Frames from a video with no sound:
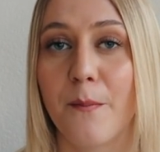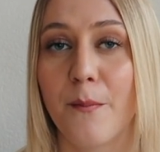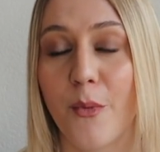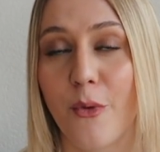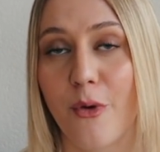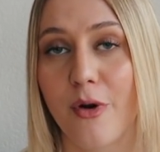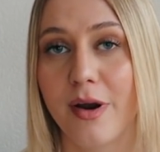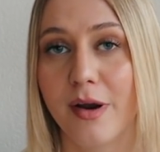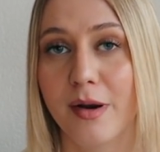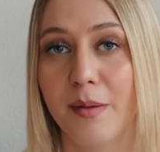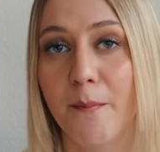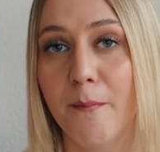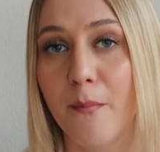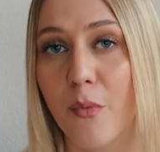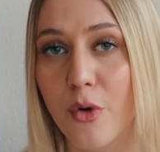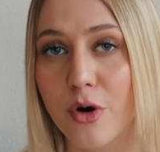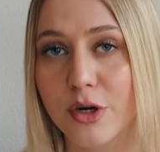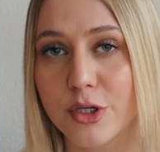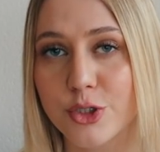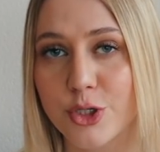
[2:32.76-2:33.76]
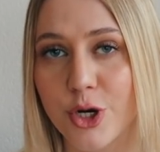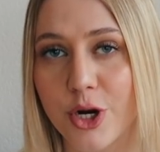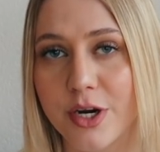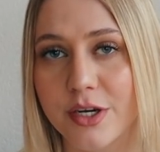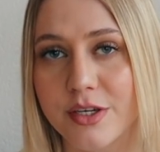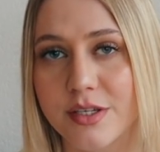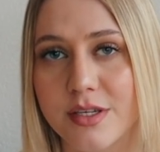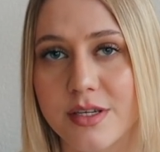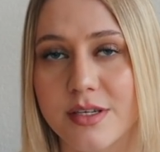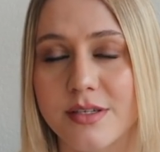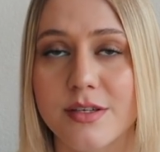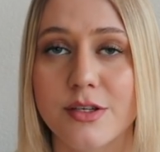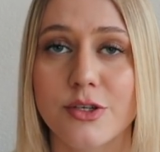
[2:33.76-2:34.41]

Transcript: more and more choices,